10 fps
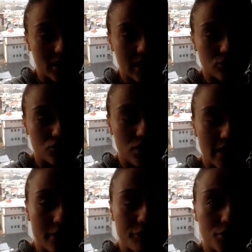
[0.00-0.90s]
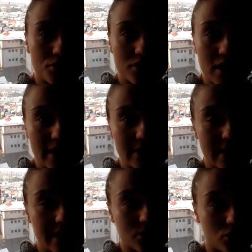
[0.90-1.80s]
gonna get ready for tonight
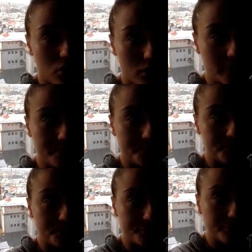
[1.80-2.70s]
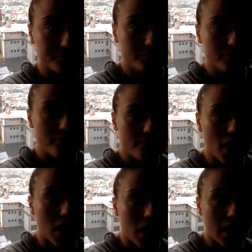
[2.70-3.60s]
later on.
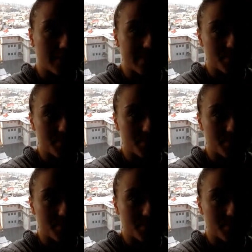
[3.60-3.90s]
I'm